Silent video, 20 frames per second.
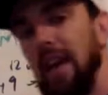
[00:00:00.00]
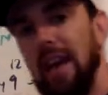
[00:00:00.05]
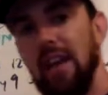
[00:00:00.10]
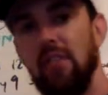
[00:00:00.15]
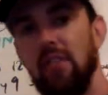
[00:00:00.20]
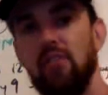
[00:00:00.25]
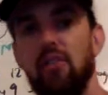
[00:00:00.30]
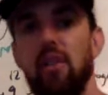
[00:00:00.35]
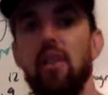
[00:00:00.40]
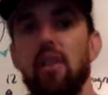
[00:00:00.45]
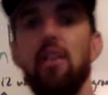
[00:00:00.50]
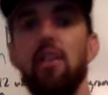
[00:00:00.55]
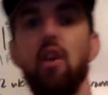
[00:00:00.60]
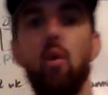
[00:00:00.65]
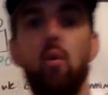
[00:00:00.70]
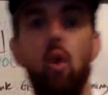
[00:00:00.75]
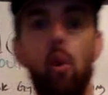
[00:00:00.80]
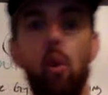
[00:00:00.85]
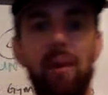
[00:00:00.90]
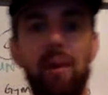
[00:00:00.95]
engine, the
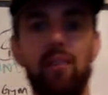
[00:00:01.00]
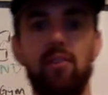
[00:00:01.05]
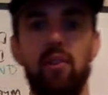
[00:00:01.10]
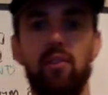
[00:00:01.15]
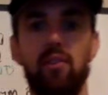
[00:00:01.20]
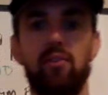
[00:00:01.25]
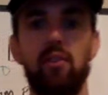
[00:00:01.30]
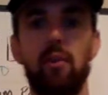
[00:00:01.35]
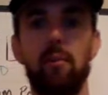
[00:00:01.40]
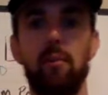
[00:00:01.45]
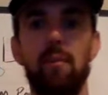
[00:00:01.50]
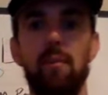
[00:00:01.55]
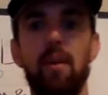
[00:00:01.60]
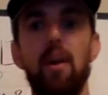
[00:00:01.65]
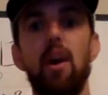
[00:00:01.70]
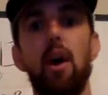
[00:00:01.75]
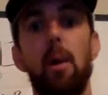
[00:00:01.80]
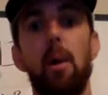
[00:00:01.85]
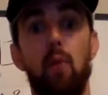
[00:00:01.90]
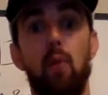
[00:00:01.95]
aerobic system
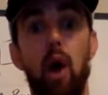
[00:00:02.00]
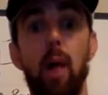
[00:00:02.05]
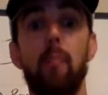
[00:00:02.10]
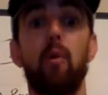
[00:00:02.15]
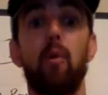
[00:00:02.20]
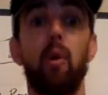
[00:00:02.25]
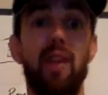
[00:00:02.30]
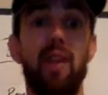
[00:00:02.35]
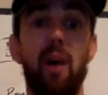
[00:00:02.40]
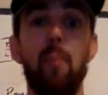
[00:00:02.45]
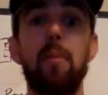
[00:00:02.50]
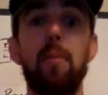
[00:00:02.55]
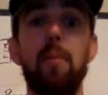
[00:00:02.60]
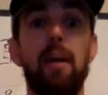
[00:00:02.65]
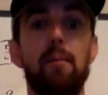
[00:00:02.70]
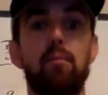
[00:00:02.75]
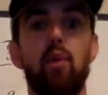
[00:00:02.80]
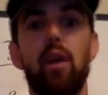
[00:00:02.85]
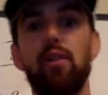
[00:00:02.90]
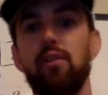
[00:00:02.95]
properly without being
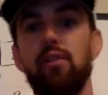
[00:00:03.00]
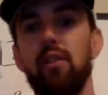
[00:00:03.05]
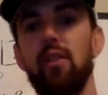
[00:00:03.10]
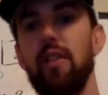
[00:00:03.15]
blunted